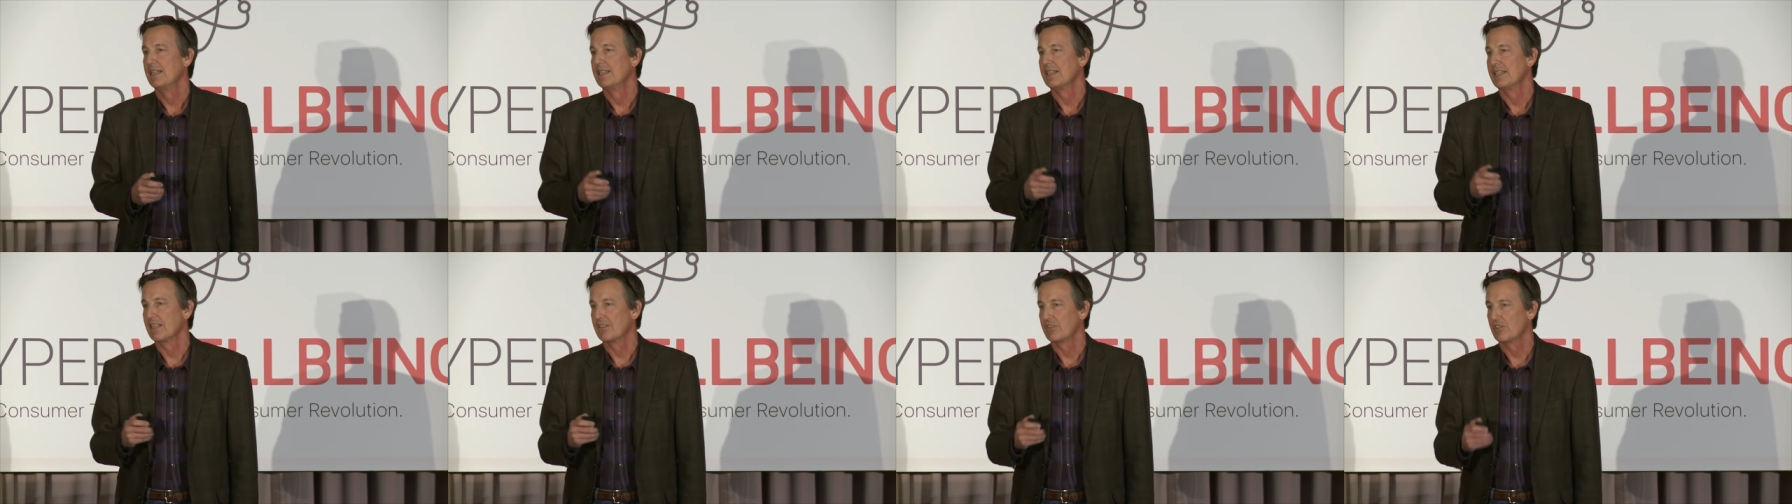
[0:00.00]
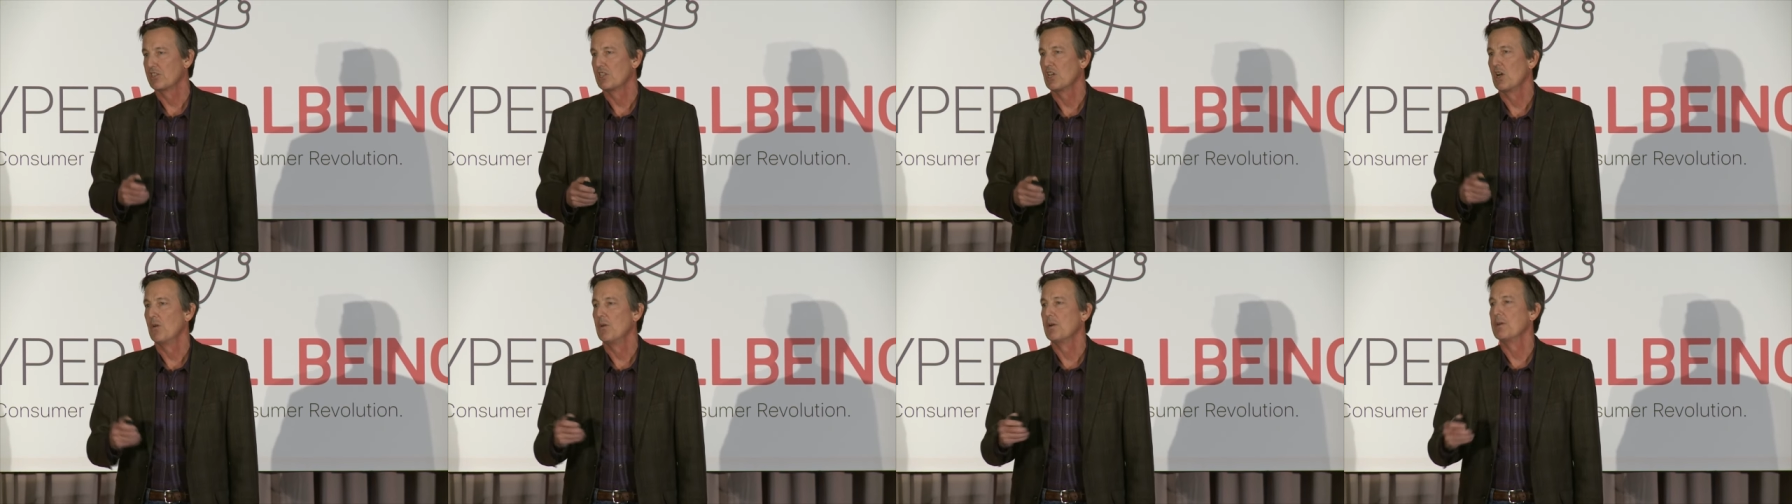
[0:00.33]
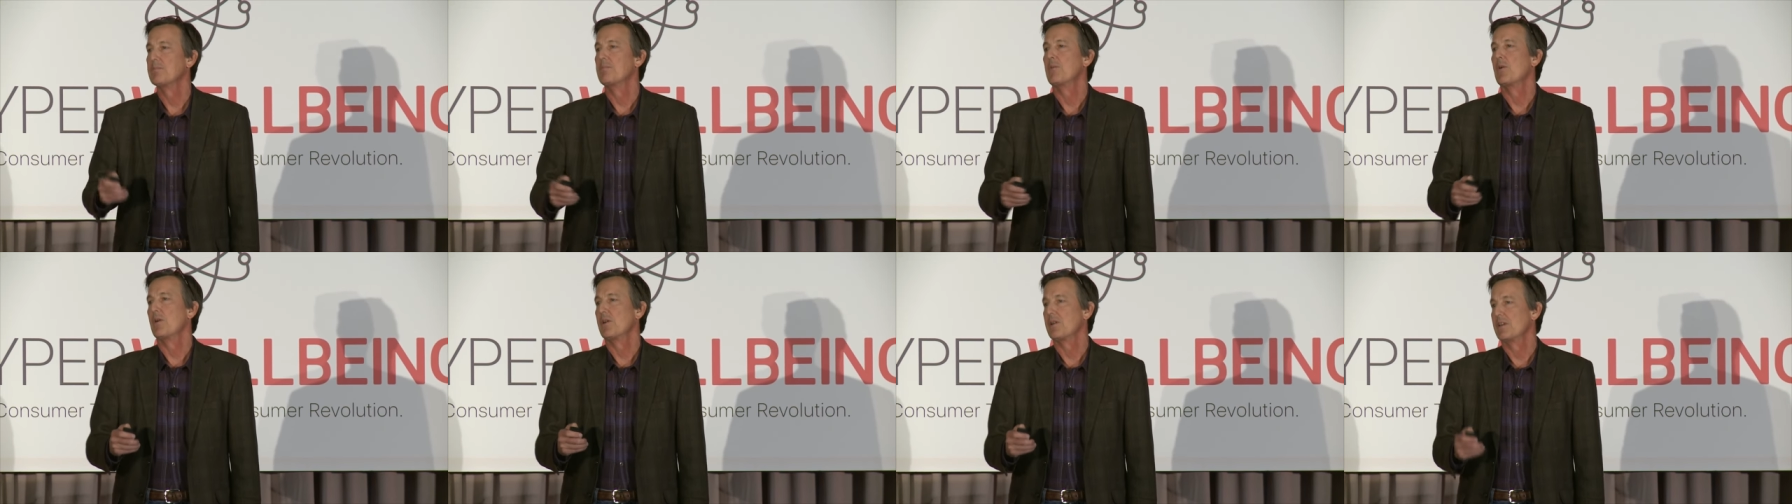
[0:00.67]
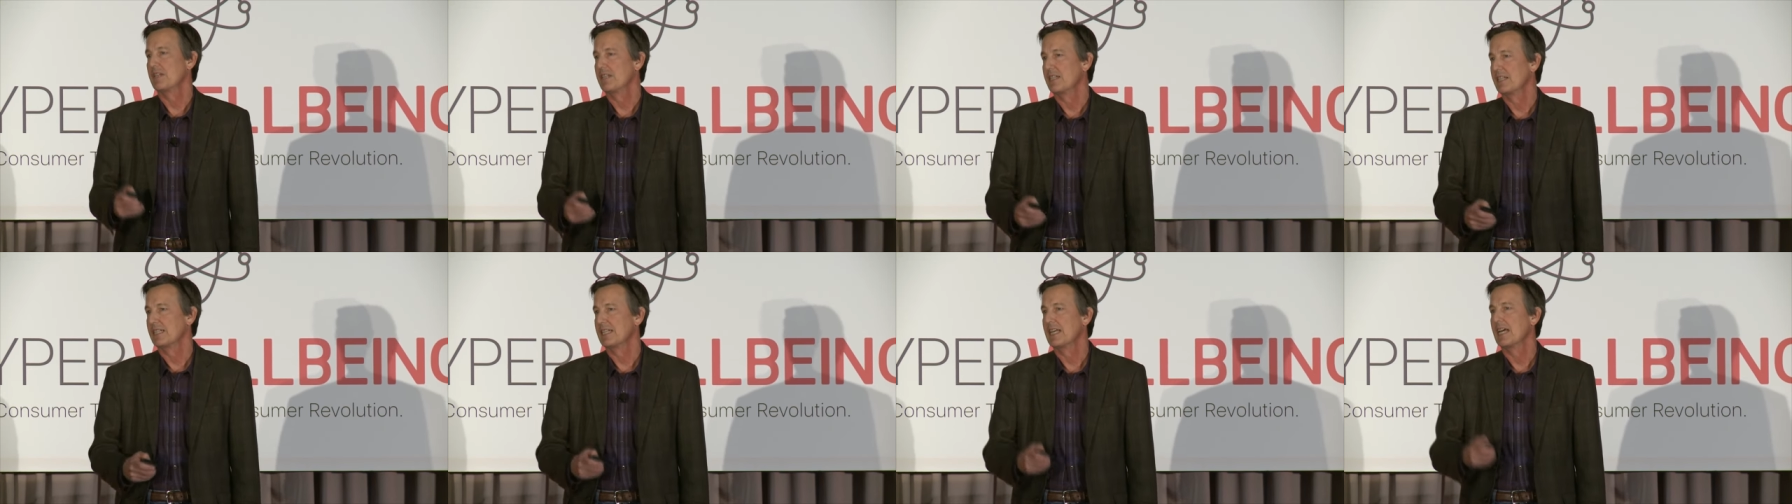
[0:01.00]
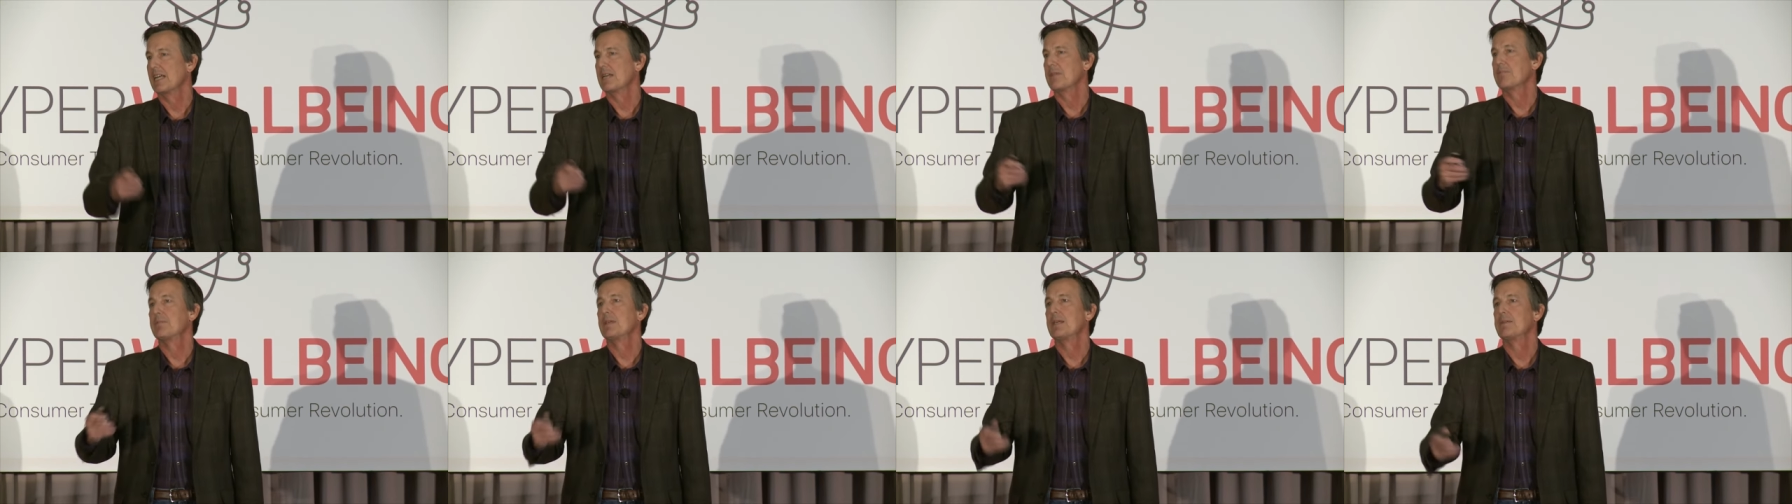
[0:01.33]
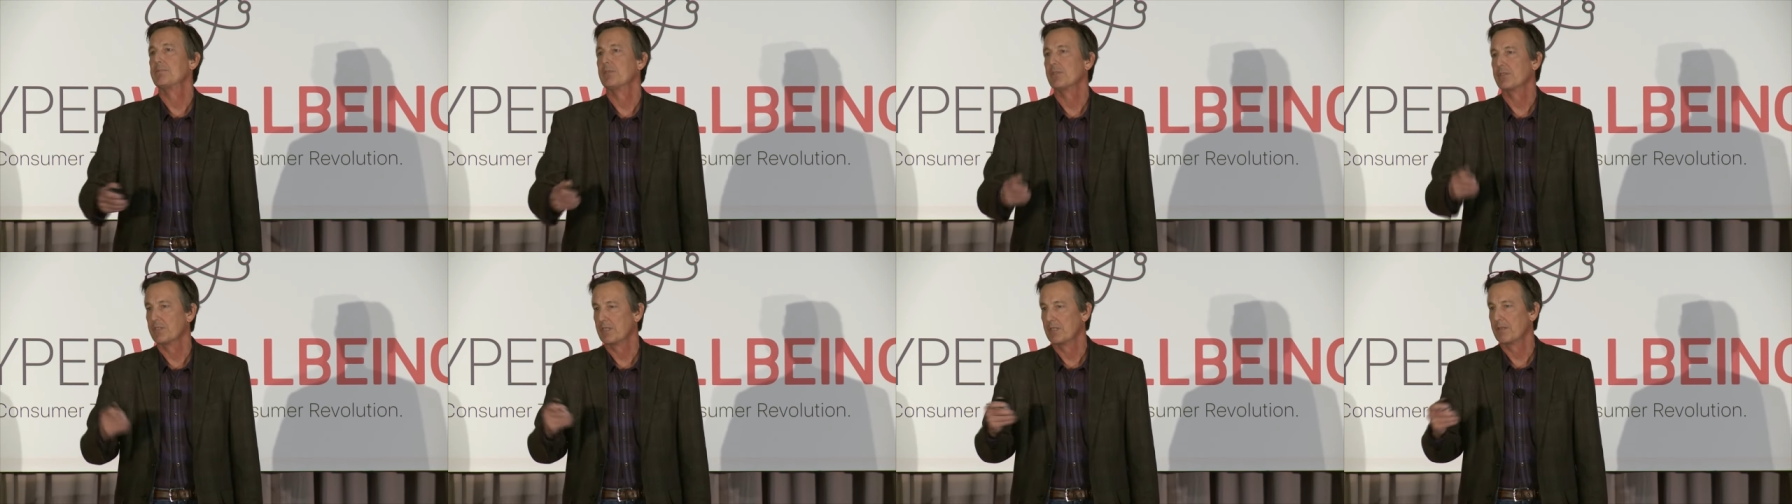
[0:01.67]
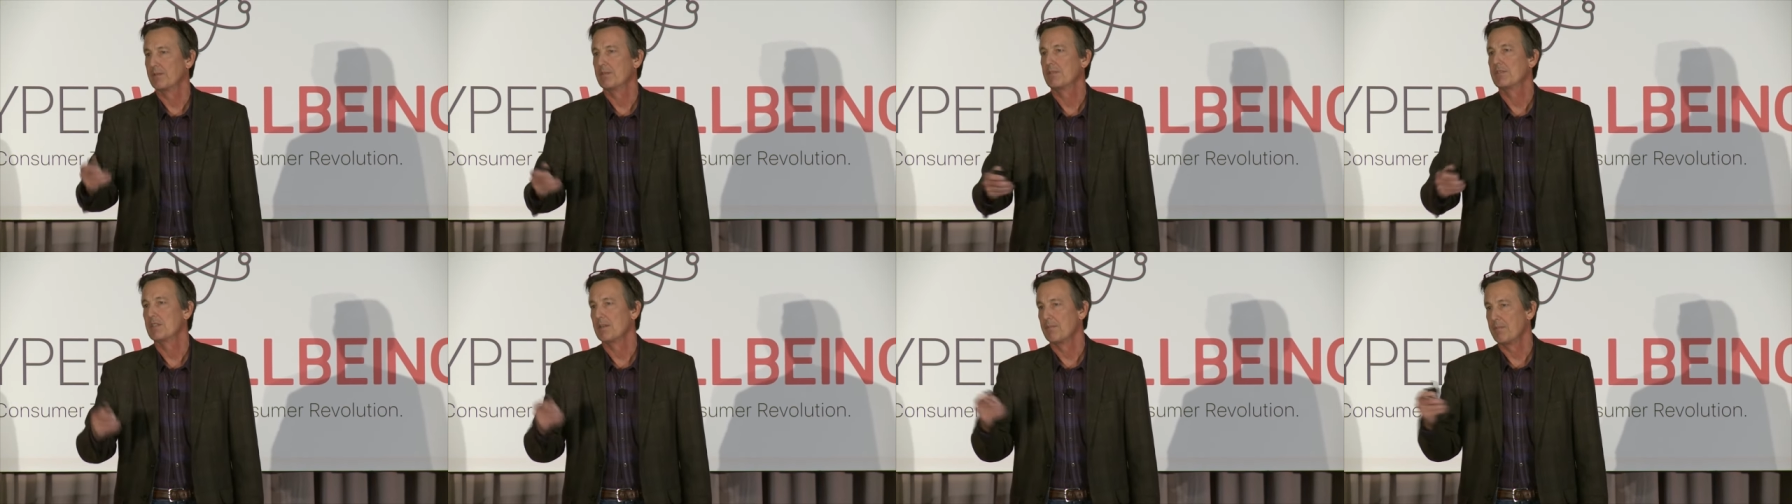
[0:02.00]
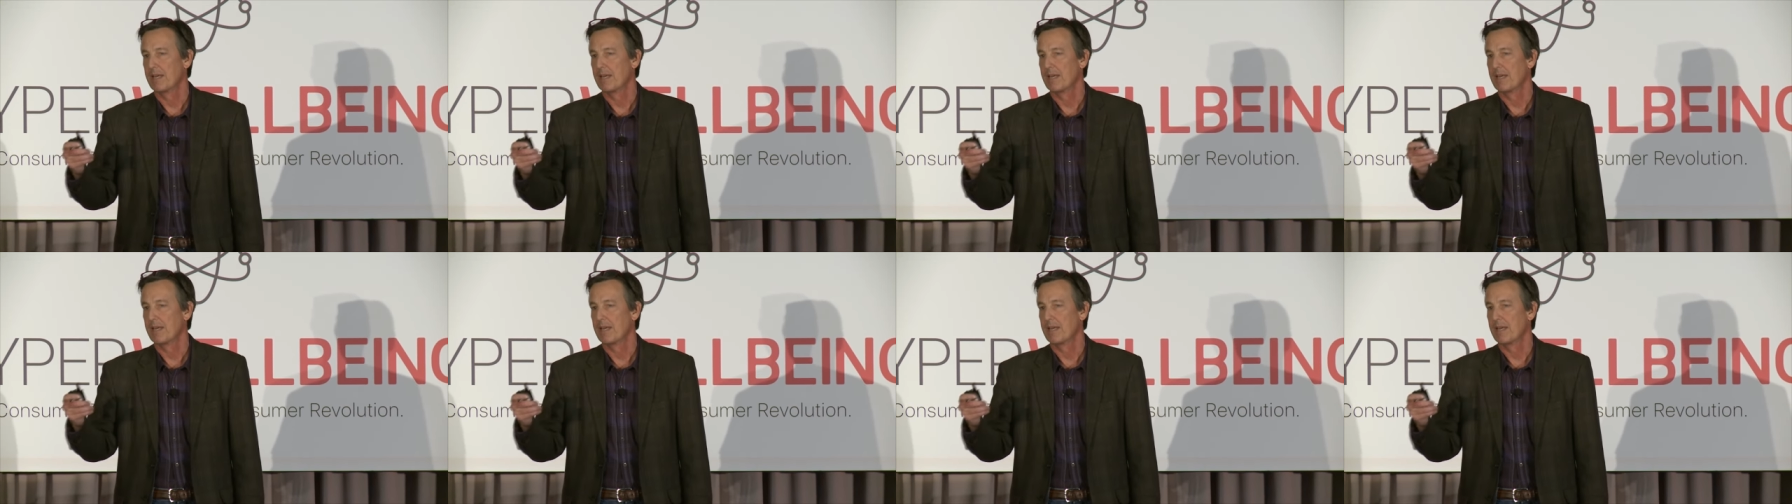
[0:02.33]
that's so important in getting people to, to